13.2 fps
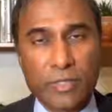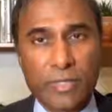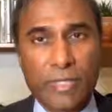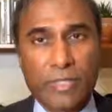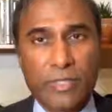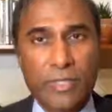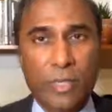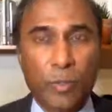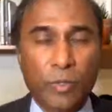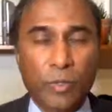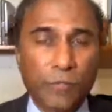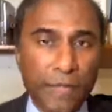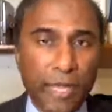real science.
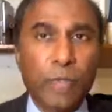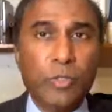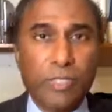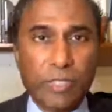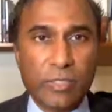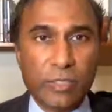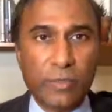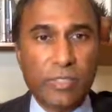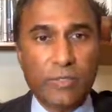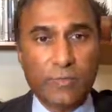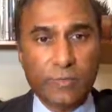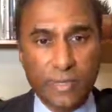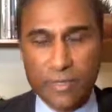What Fauci is
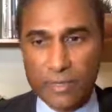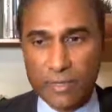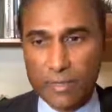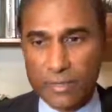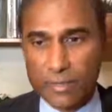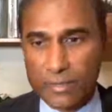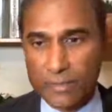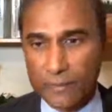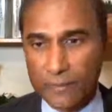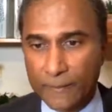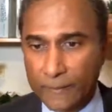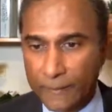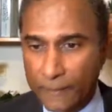doing is fake science.
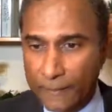